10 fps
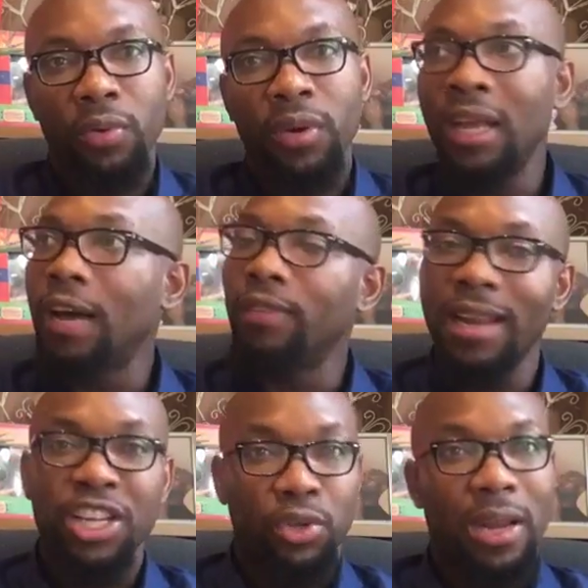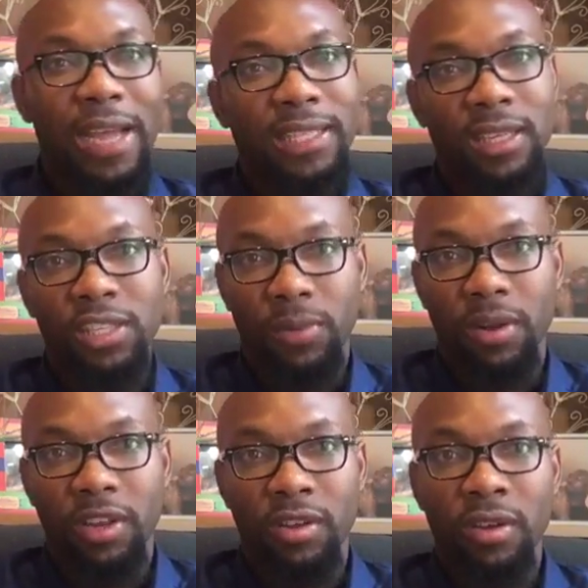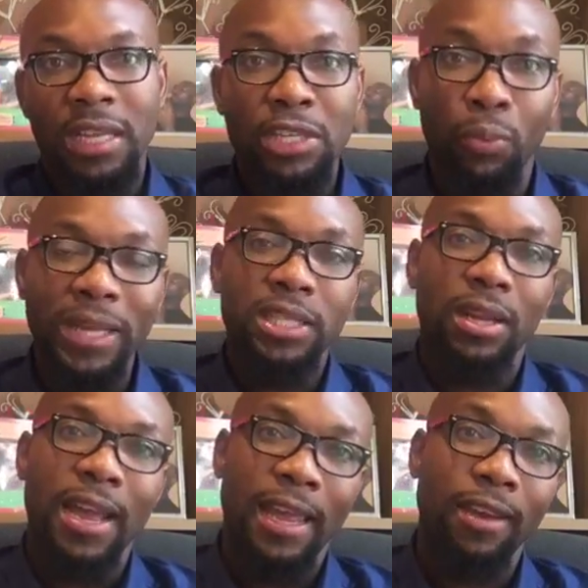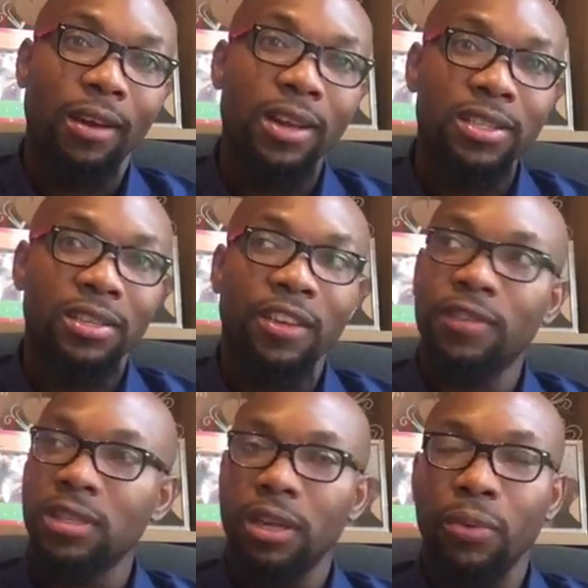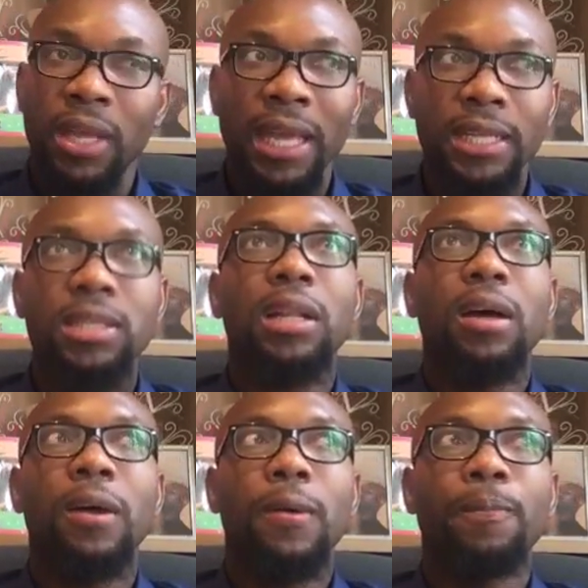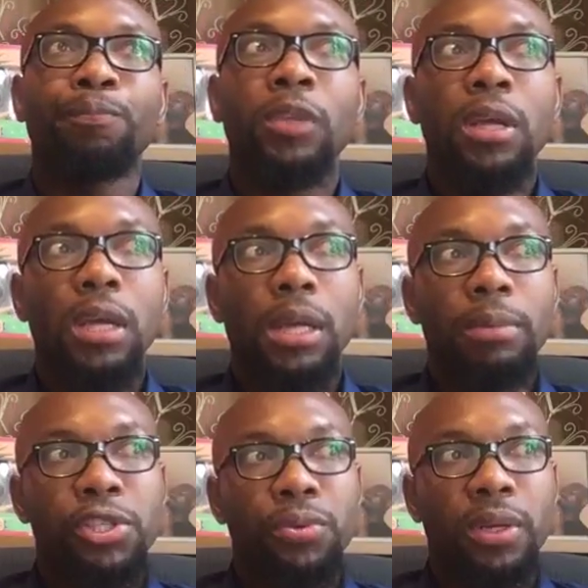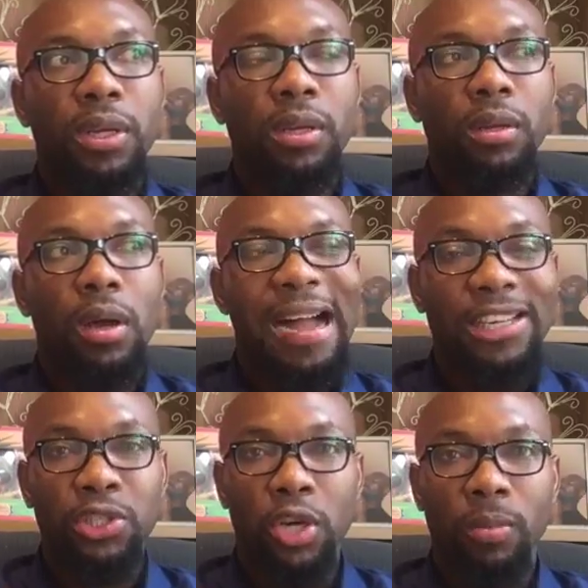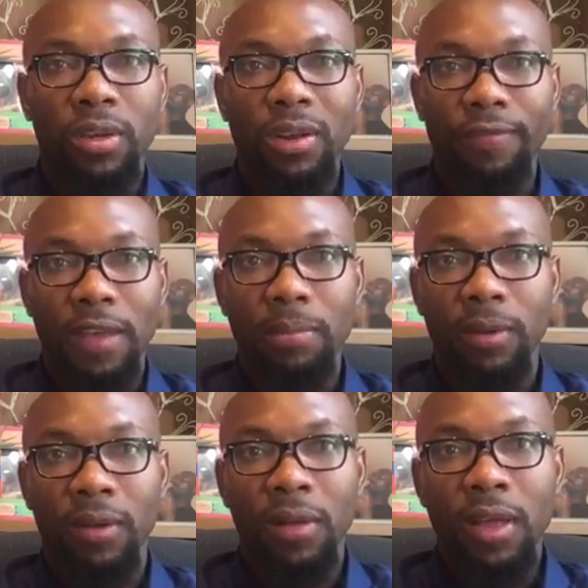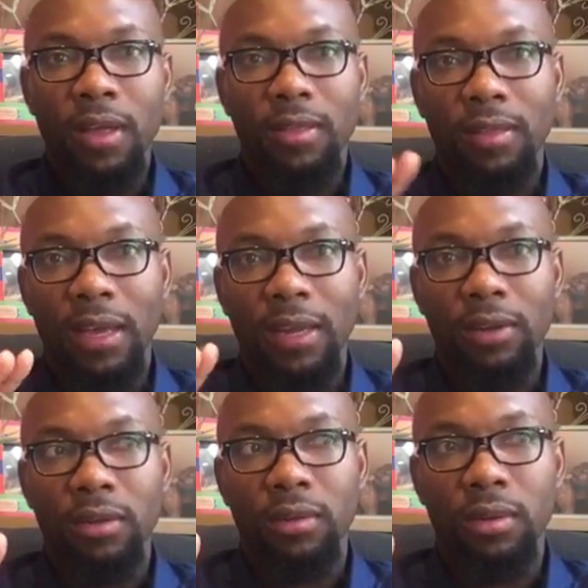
when you have the natural lighting as well. In the winter, like here in London, obviously when it hits between October and November, then